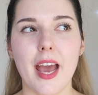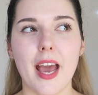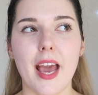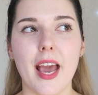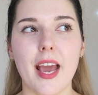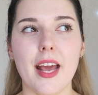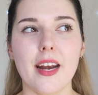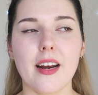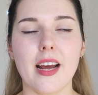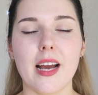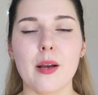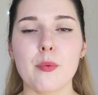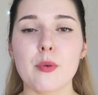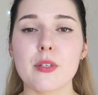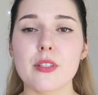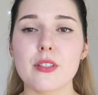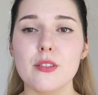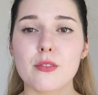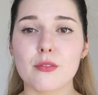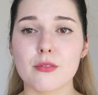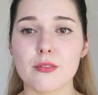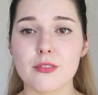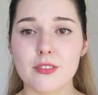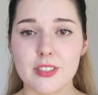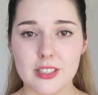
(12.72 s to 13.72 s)
and I
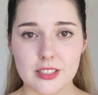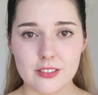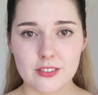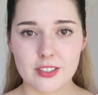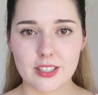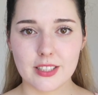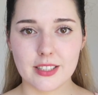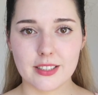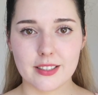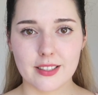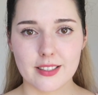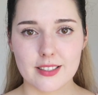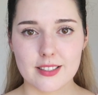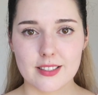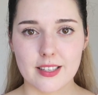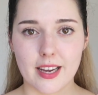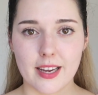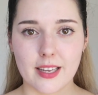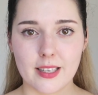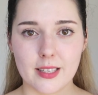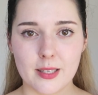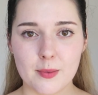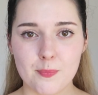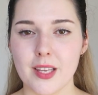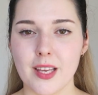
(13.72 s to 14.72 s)
was really
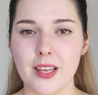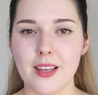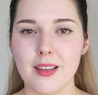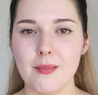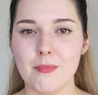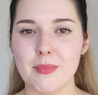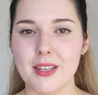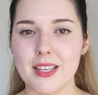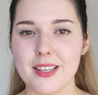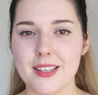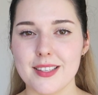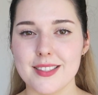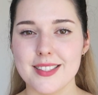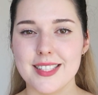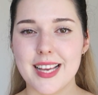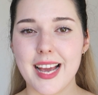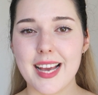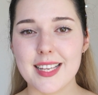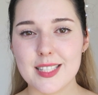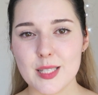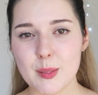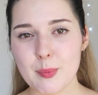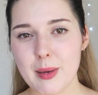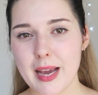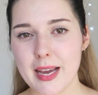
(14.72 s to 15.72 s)
excited because
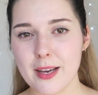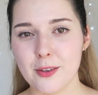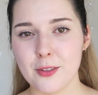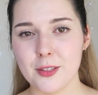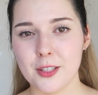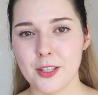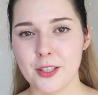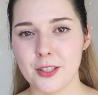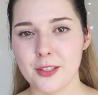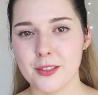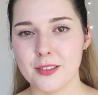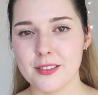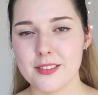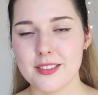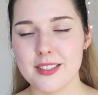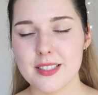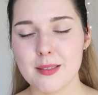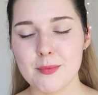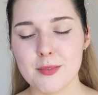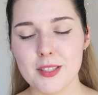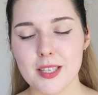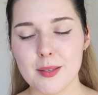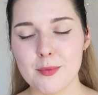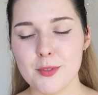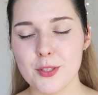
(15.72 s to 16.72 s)
as a pale girl,
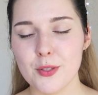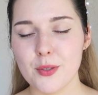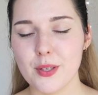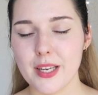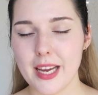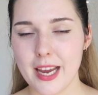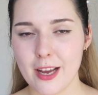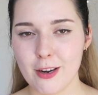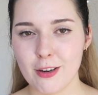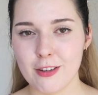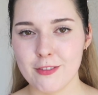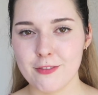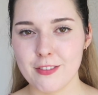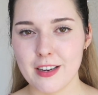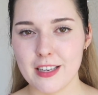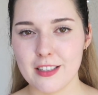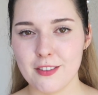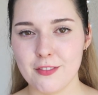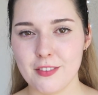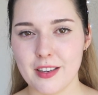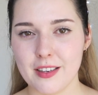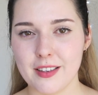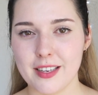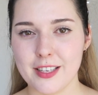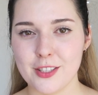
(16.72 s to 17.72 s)
sometimes you cannot find
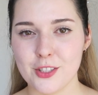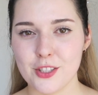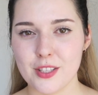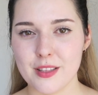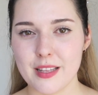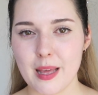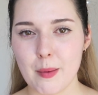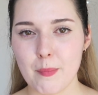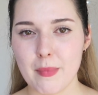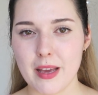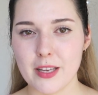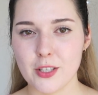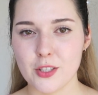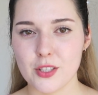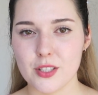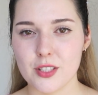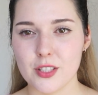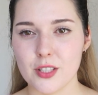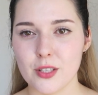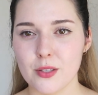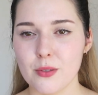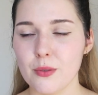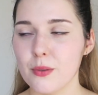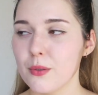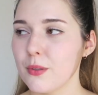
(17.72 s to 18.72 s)
a foundation that matches
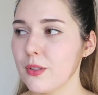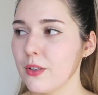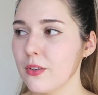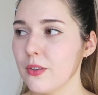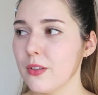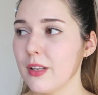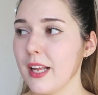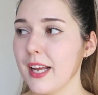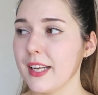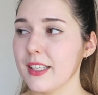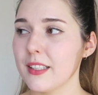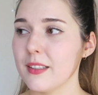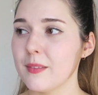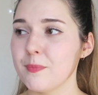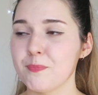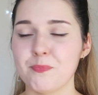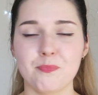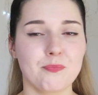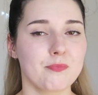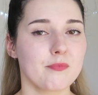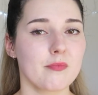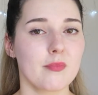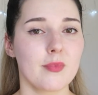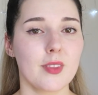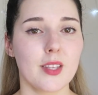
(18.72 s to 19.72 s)
you, although I'm
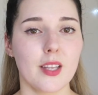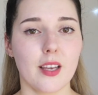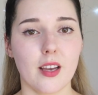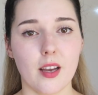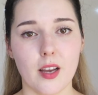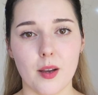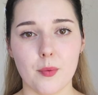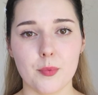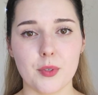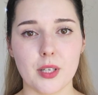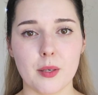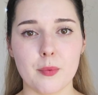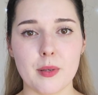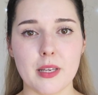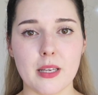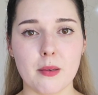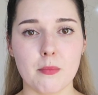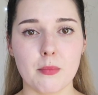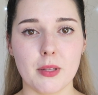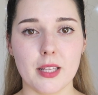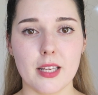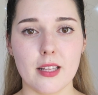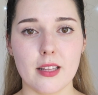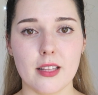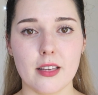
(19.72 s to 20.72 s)
going to be
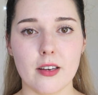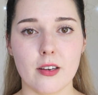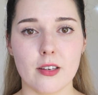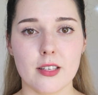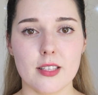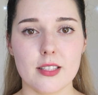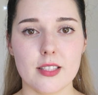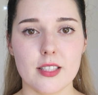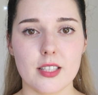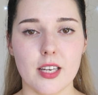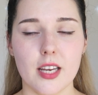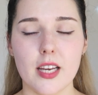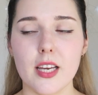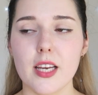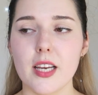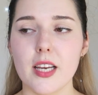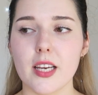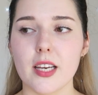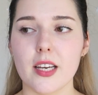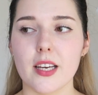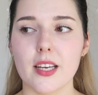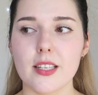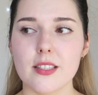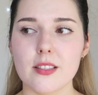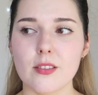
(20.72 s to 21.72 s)
completely honest,
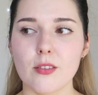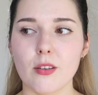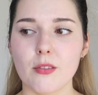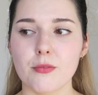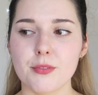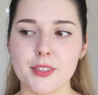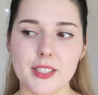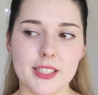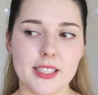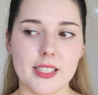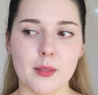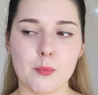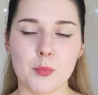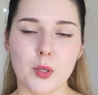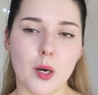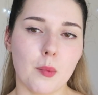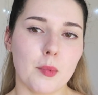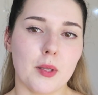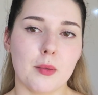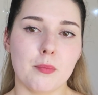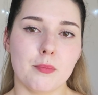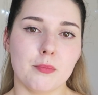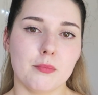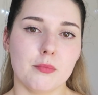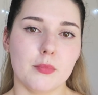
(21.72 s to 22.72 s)
it's not really a
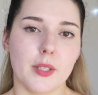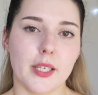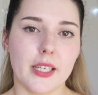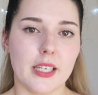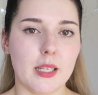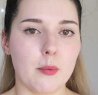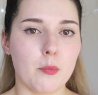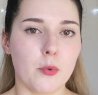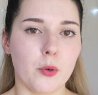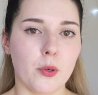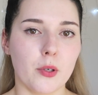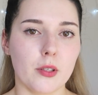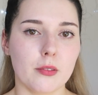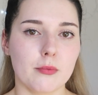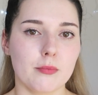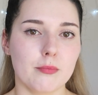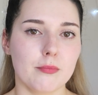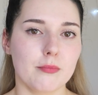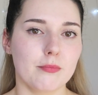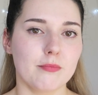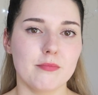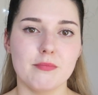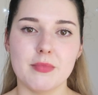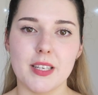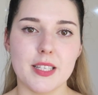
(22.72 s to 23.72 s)
problem anymore
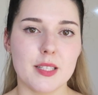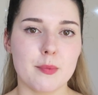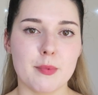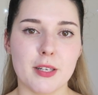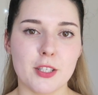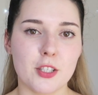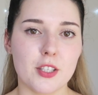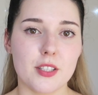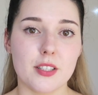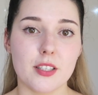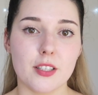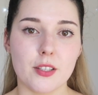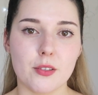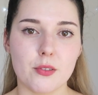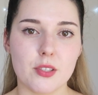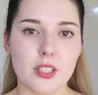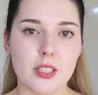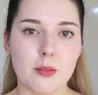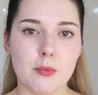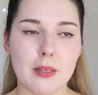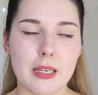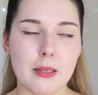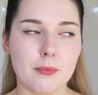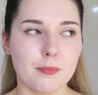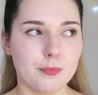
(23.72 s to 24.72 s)
as much as it used
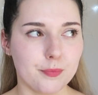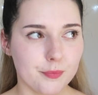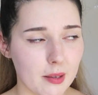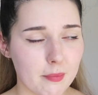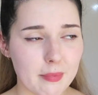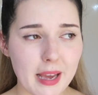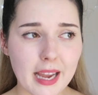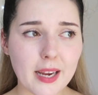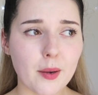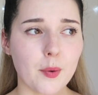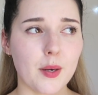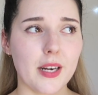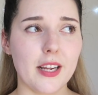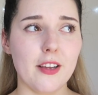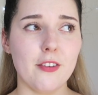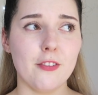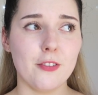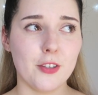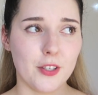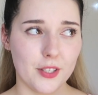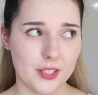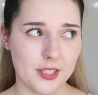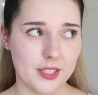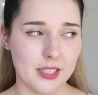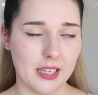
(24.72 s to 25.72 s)
to be. Back when I
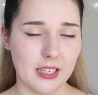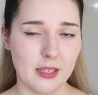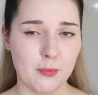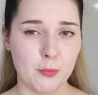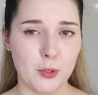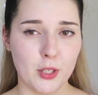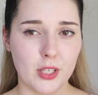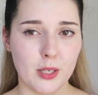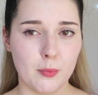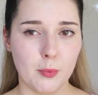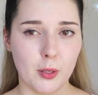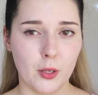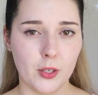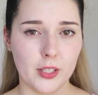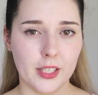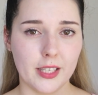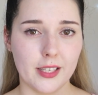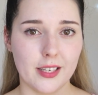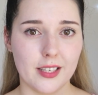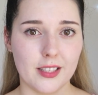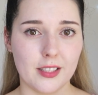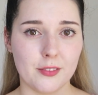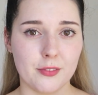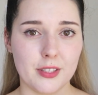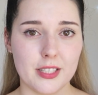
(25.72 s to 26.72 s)
first started beauty
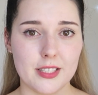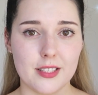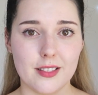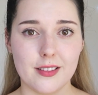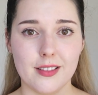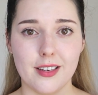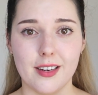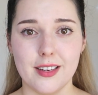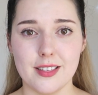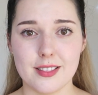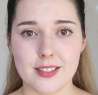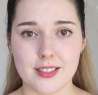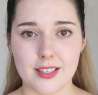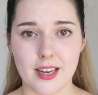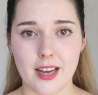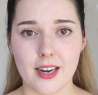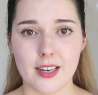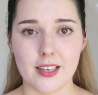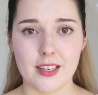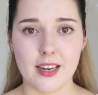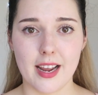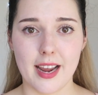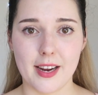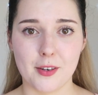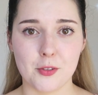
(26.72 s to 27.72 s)
blogging, and the reason that I
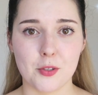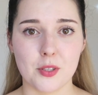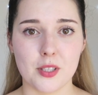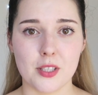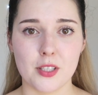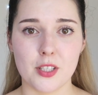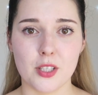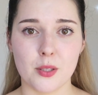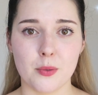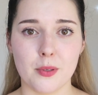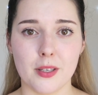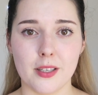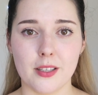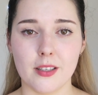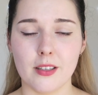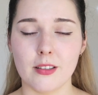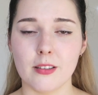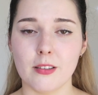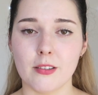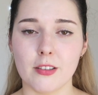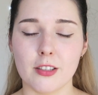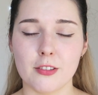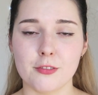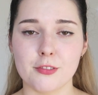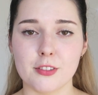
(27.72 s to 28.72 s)
started actually doing a
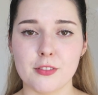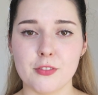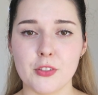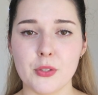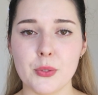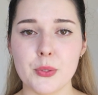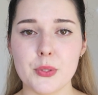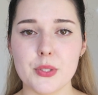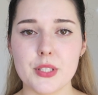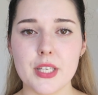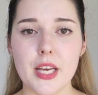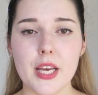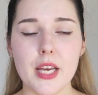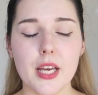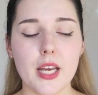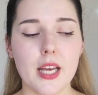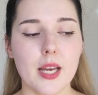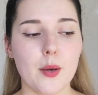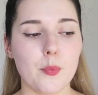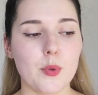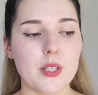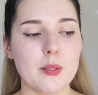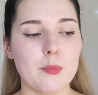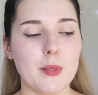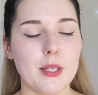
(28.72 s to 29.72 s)
lot of reviews
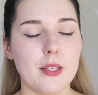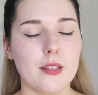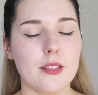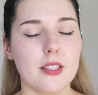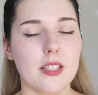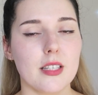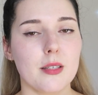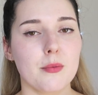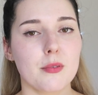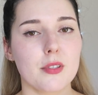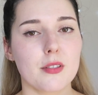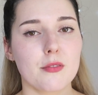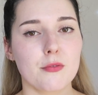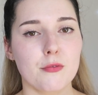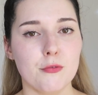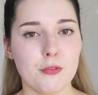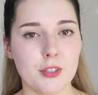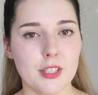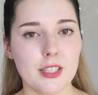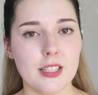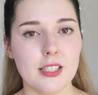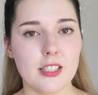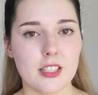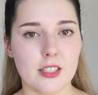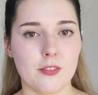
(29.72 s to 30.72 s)
was because it was
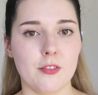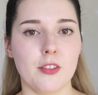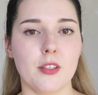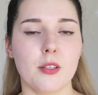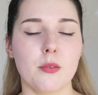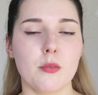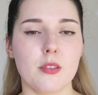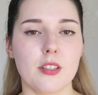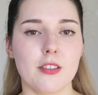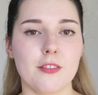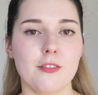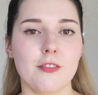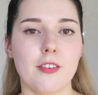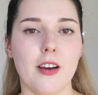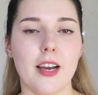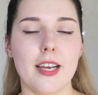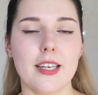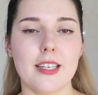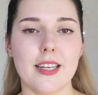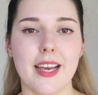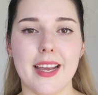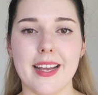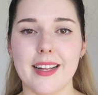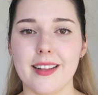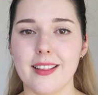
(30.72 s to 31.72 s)
really difficult to
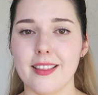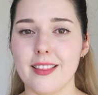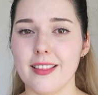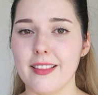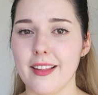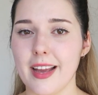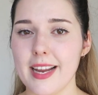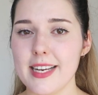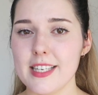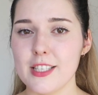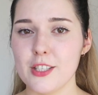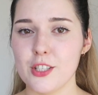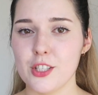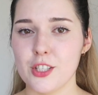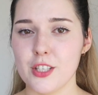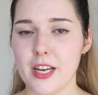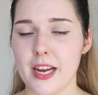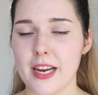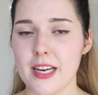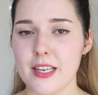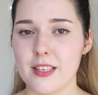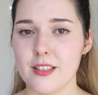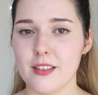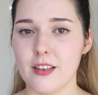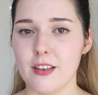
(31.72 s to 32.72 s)
find a light
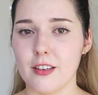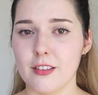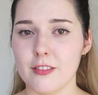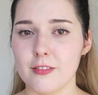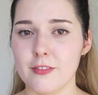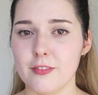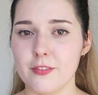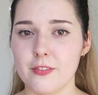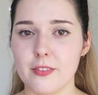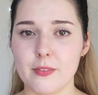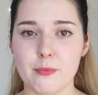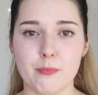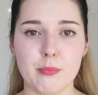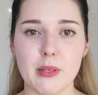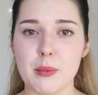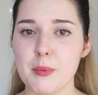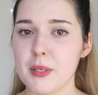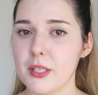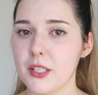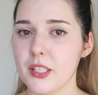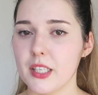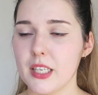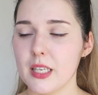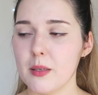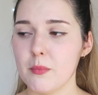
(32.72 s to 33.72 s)
shade of
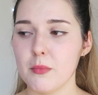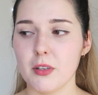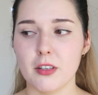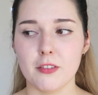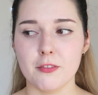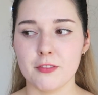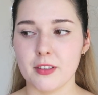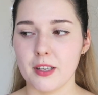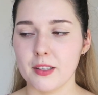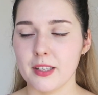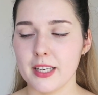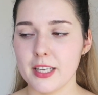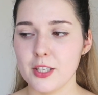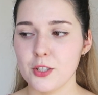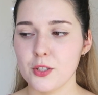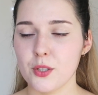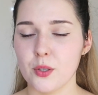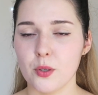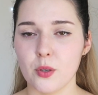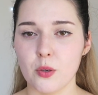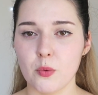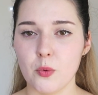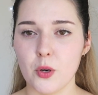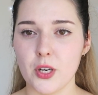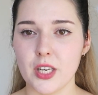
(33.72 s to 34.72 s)
BB cream or
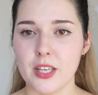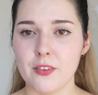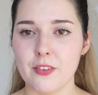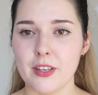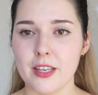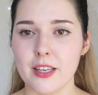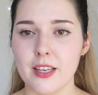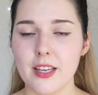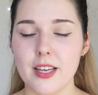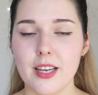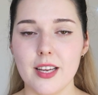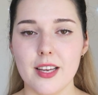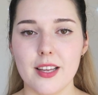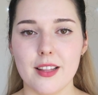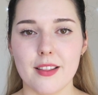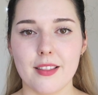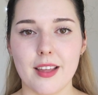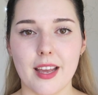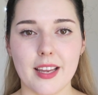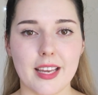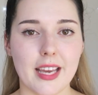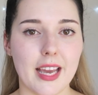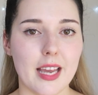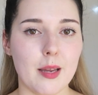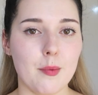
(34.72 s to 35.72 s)
foundation or whatever
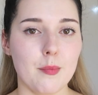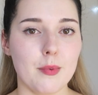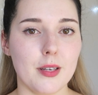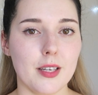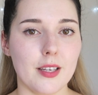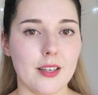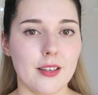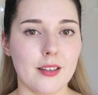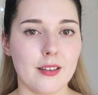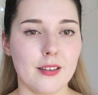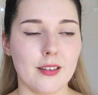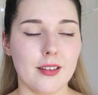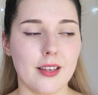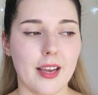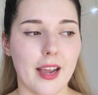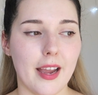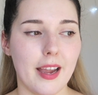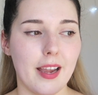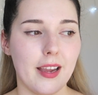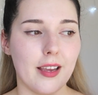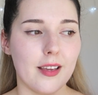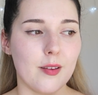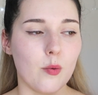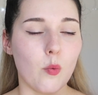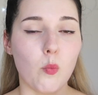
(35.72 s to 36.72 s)
that came in
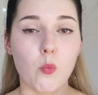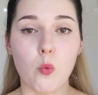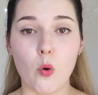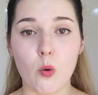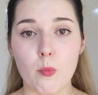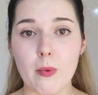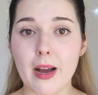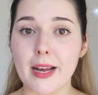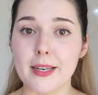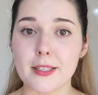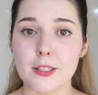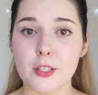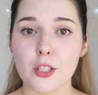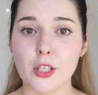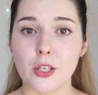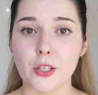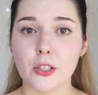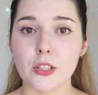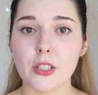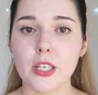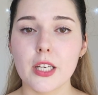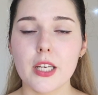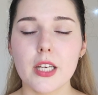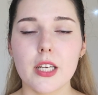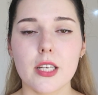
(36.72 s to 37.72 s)
a warm
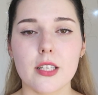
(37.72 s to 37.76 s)
undertone.